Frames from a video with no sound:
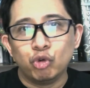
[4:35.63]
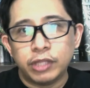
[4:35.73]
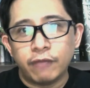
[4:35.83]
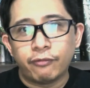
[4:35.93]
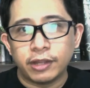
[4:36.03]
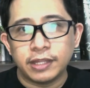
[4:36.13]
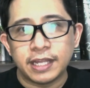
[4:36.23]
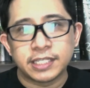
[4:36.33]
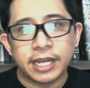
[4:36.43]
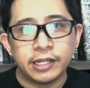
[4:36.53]
2 different
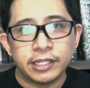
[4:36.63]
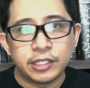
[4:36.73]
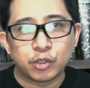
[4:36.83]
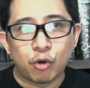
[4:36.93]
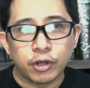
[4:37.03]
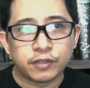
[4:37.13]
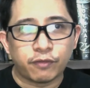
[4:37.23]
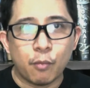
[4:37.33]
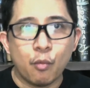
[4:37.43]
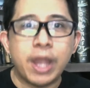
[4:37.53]
dexterity scores
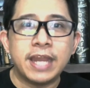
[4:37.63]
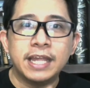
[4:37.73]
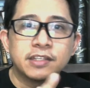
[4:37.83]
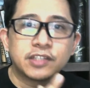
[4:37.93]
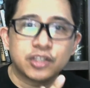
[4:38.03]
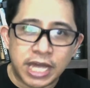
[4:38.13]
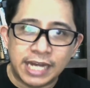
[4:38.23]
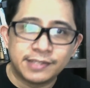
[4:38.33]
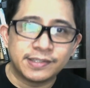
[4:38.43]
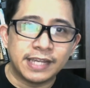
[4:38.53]
from when its
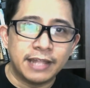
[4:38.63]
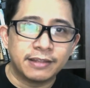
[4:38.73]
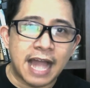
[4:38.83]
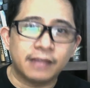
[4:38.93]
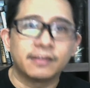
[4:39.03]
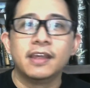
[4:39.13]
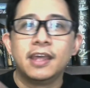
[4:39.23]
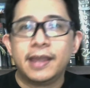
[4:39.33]
shell is still intact